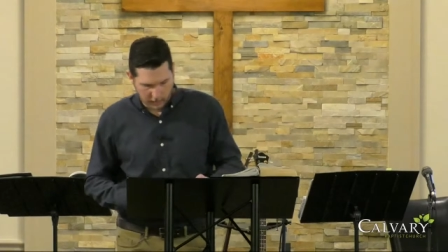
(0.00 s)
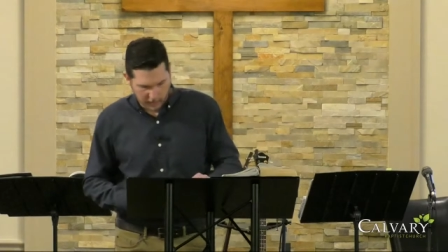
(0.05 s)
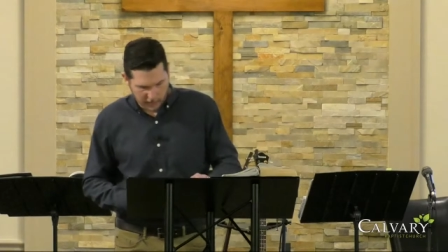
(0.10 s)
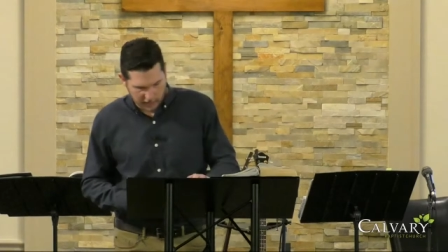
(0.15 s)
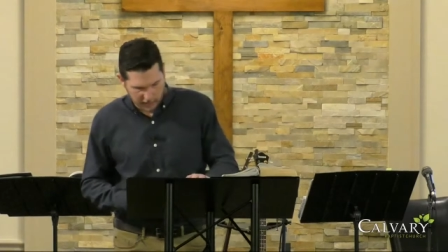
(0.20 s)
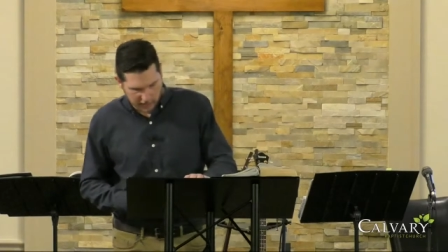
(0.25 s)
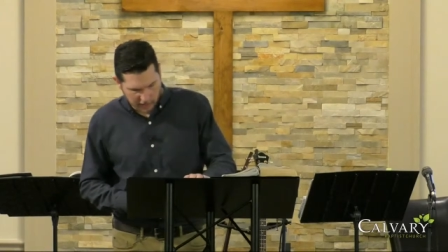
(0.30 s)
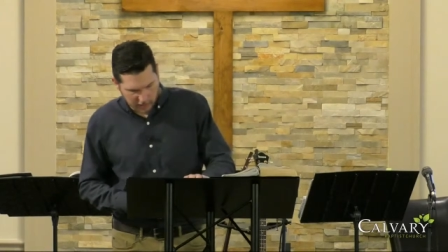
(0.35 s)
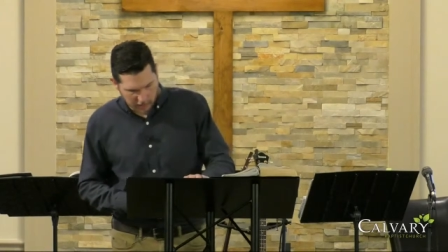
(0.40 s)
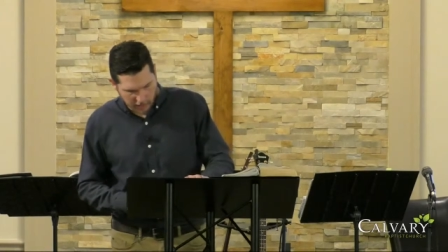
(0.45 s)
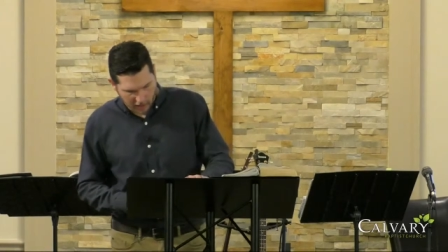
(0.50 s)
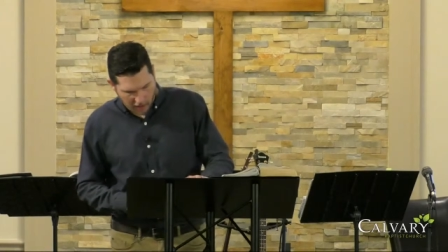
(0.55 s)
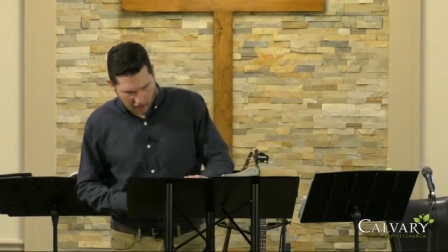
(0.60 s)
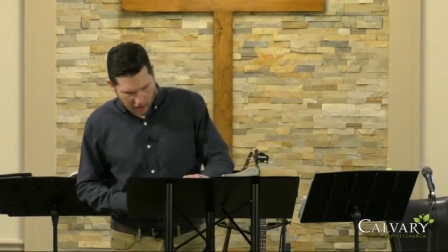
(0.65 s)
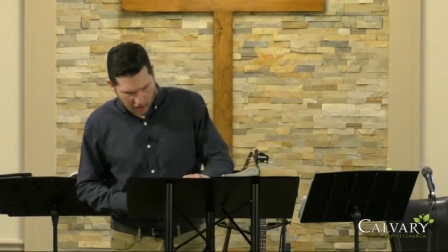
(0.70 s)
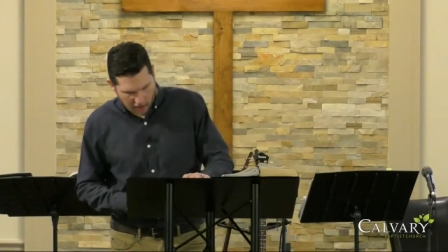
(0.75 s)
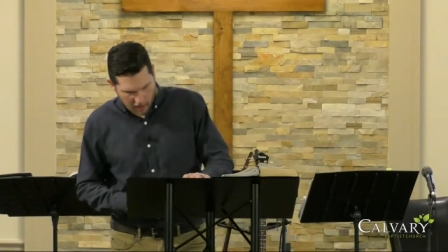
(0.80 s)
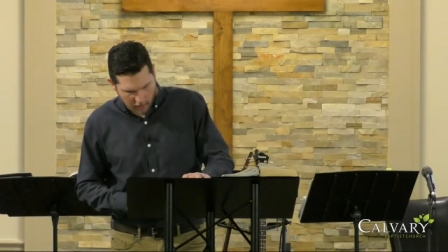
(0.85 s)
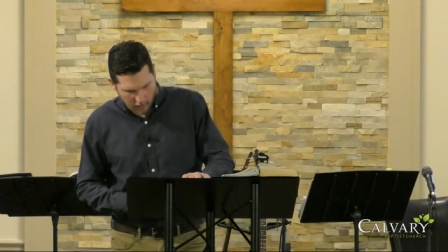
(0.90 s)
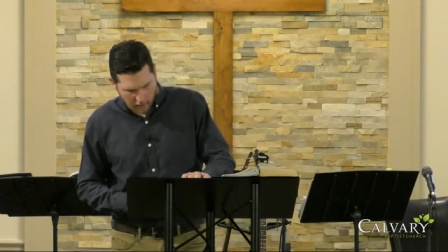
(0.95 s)
willing to do the
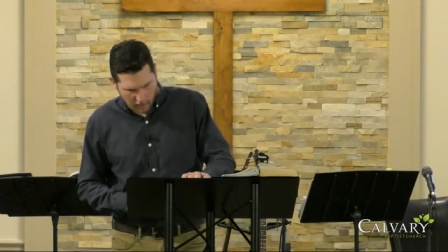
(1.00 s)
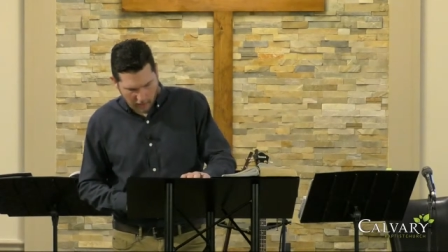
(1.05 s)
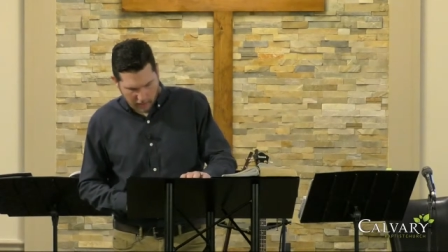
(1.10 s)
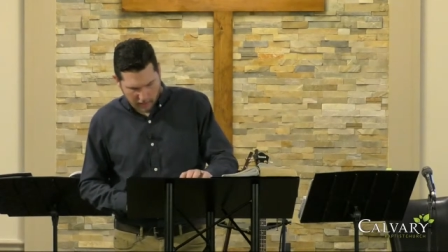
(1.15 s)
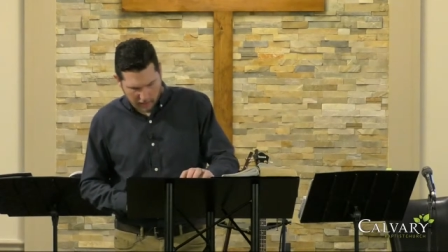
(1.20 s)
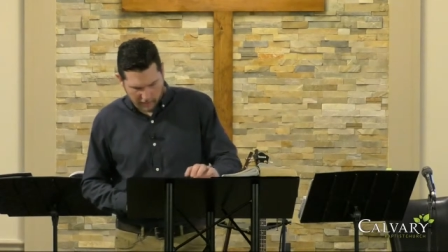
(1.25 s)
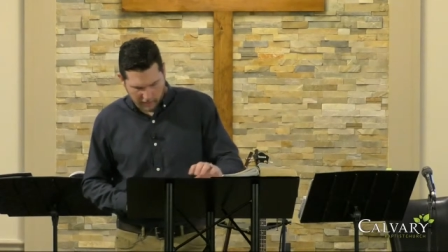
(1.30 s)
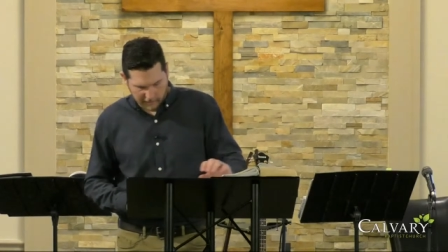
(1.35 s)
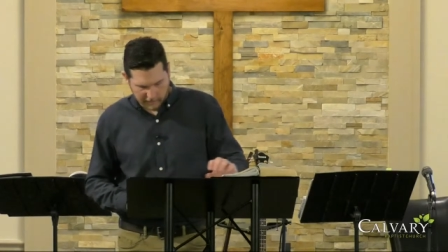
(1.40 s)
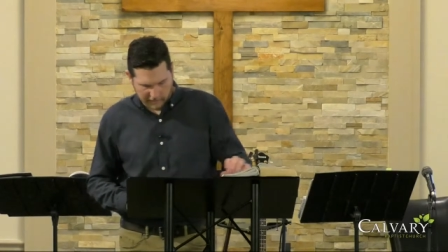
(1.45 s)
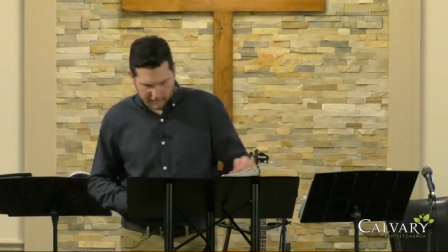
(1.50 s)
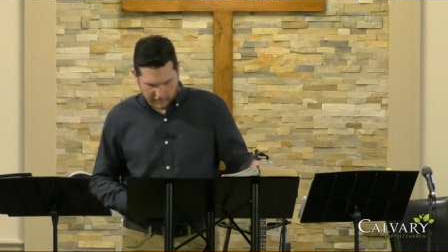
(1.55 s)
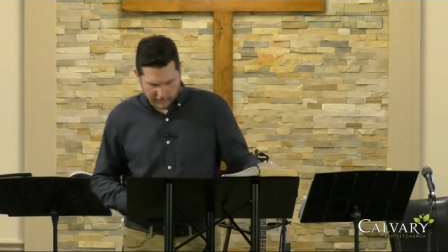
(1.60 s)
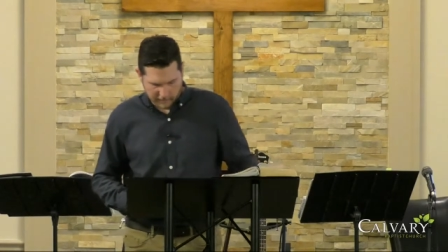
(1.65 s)
hard work of